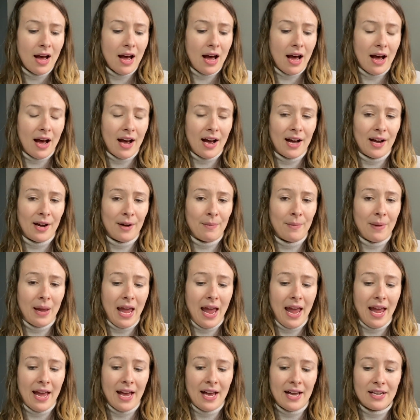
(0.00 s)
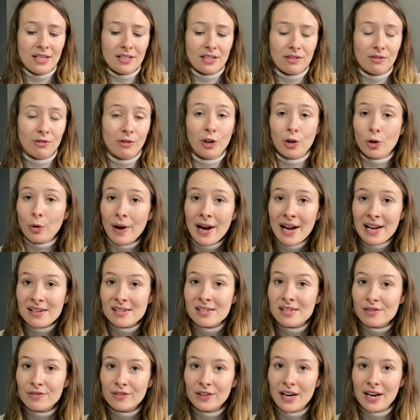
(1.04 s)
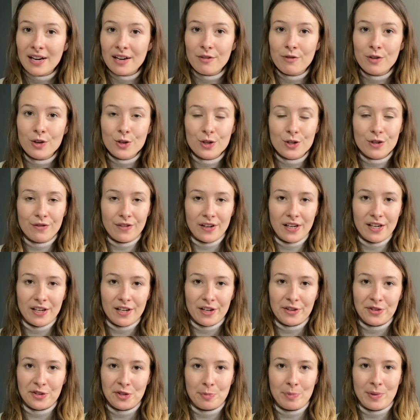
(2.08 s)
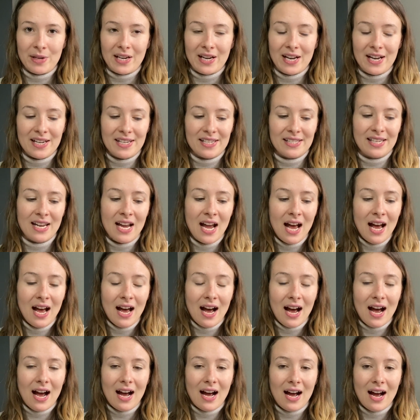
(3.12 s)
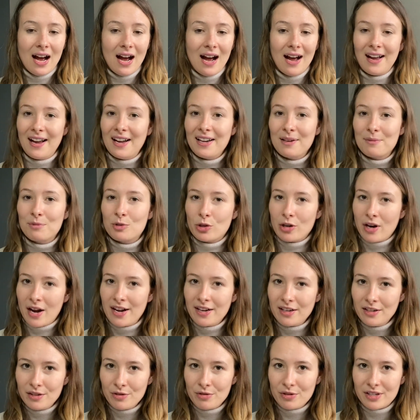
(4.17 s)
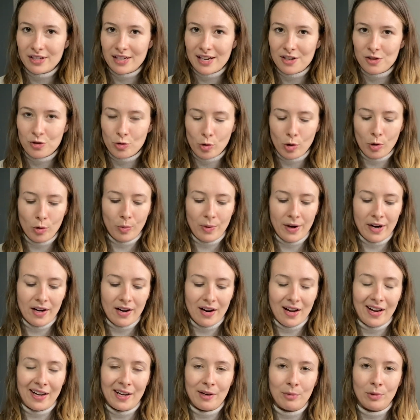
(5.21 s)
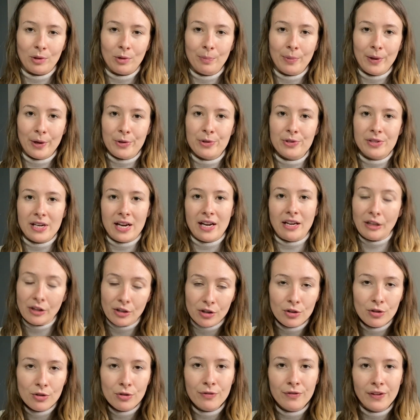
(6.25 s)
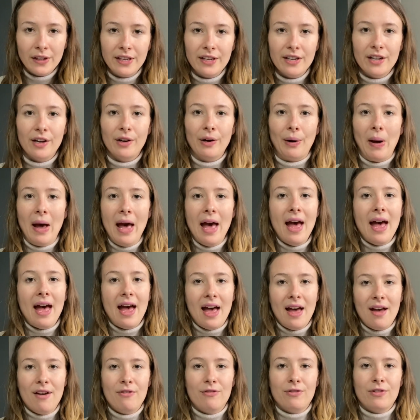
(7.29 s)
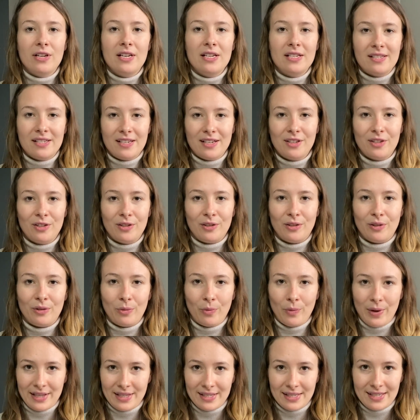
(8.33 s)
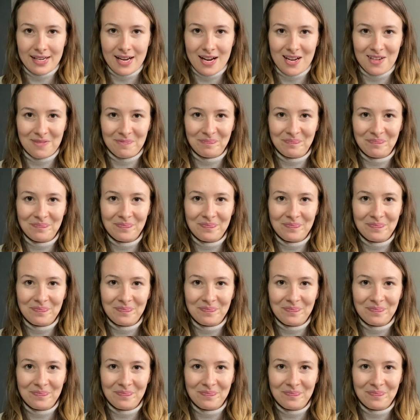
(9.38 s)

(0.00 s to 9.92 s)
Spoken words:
and requests for any future videos, because I am trying a new schedule where I will post a new video every single Wednesday.